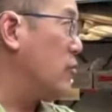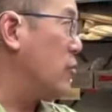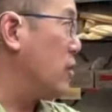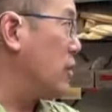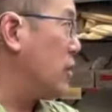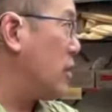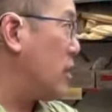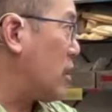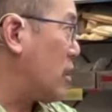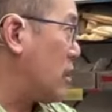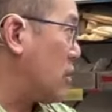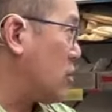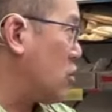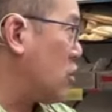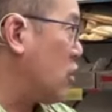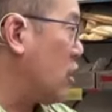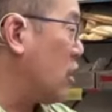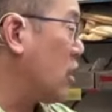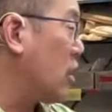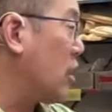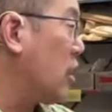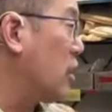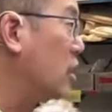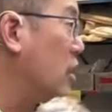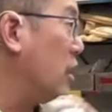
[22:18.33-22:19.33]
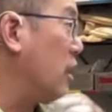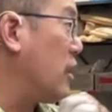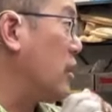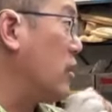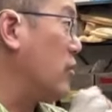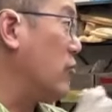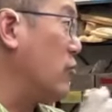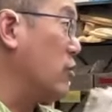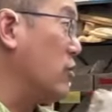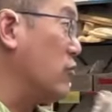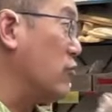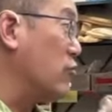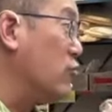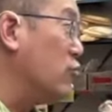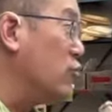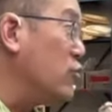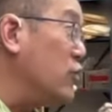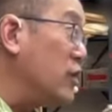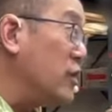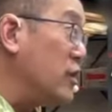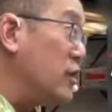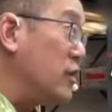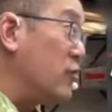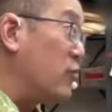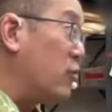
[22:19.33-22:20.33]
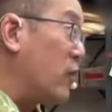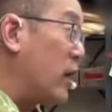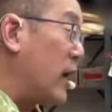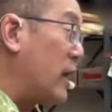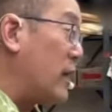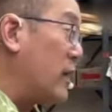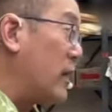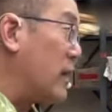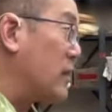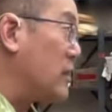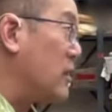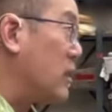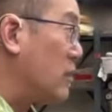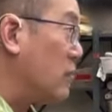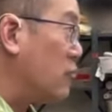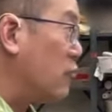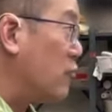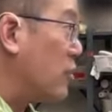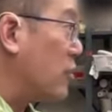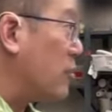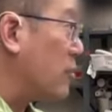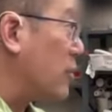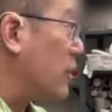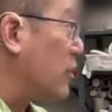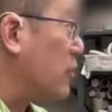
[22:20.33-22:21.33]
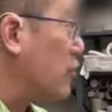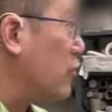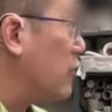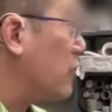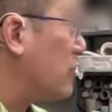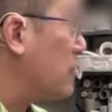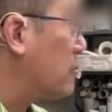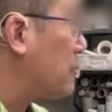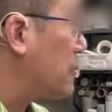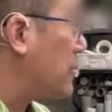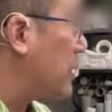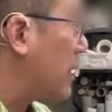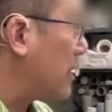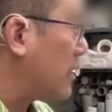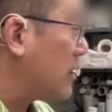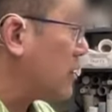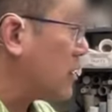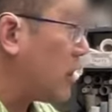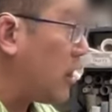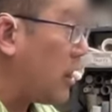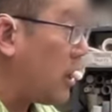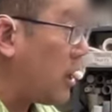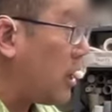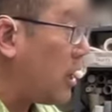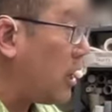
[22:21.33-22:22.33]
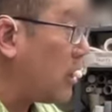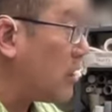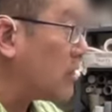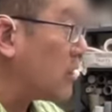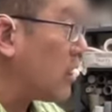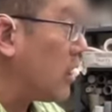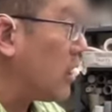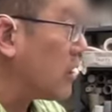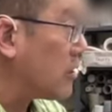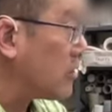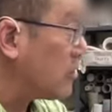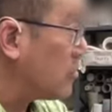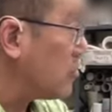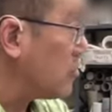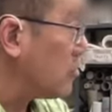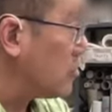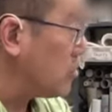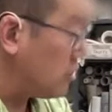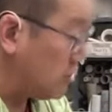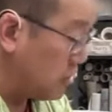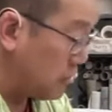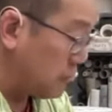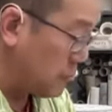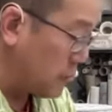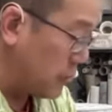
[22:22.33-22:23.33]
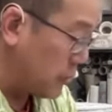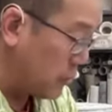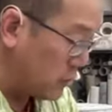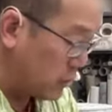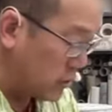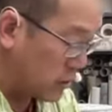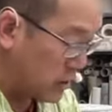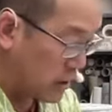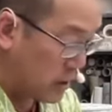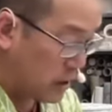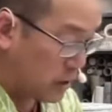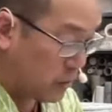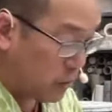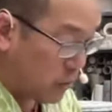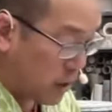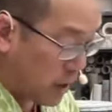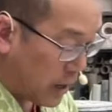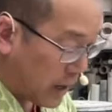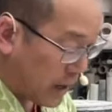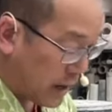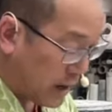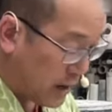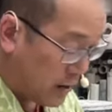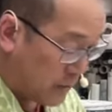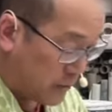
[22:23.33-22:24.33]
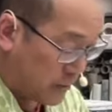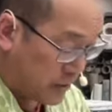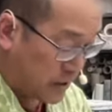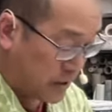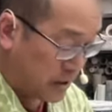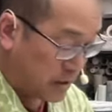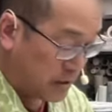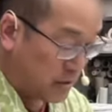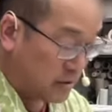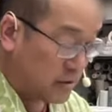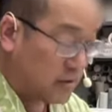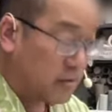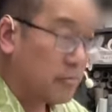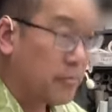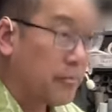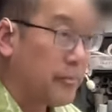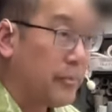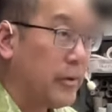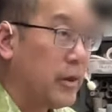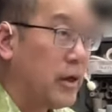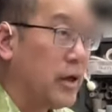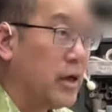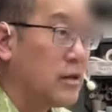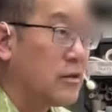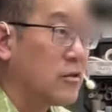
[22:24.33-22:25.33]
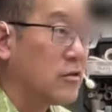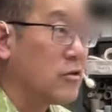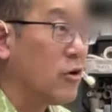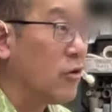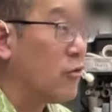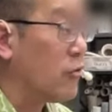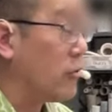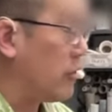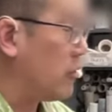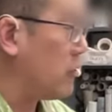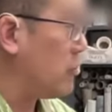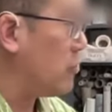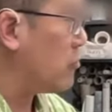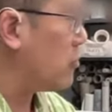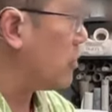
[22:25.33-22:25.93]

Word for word: with a chunk of clay that was really wet. Like this would have been good plate clay, not good bowl clay. Why? Because plates don't, you're